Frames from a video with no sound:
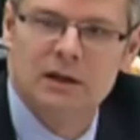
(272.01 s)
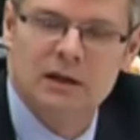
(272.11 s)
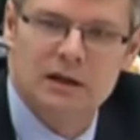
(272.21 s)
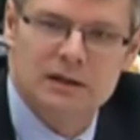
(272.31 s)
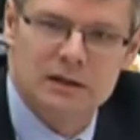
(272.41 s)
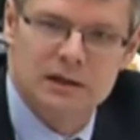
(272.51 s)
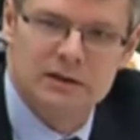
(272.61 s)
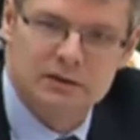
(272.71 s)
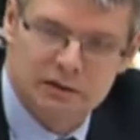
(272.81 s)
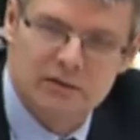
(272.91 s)
is a
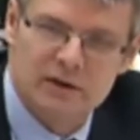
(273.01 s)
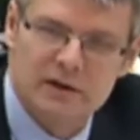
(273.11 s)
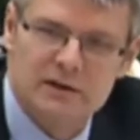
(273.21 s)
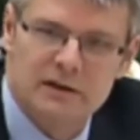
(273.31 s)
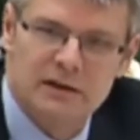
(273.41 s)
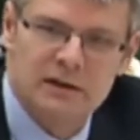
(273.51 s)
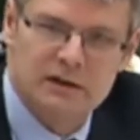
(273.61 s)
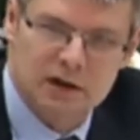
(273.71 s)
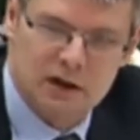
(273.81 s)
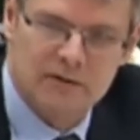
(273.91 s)
service that is
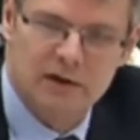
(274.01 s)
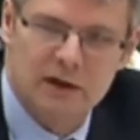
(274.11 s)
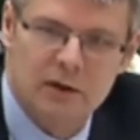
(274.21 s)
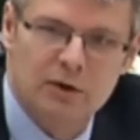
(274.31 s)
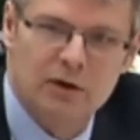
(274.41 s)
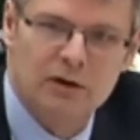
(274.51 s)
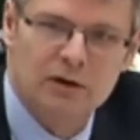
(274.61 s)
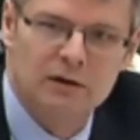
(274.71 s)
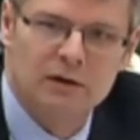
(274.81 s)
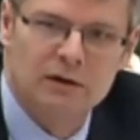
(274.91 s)
not available
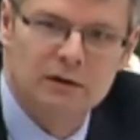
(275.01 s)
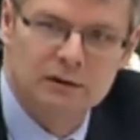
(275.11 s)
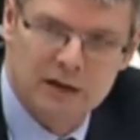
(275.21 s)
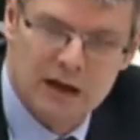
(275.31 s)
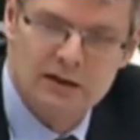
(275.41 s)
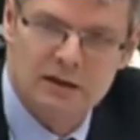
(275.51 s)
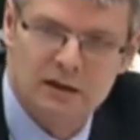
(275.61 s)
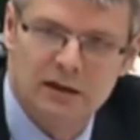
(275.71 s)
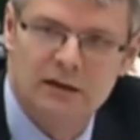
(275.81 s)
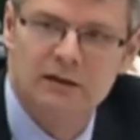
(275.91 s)

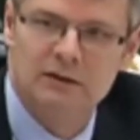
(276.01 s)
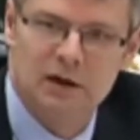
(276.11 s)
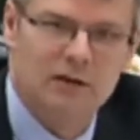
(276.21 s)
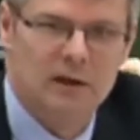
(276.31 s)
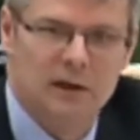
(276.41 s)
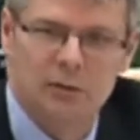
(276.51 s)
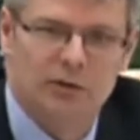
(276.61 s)
nationally. It's not available.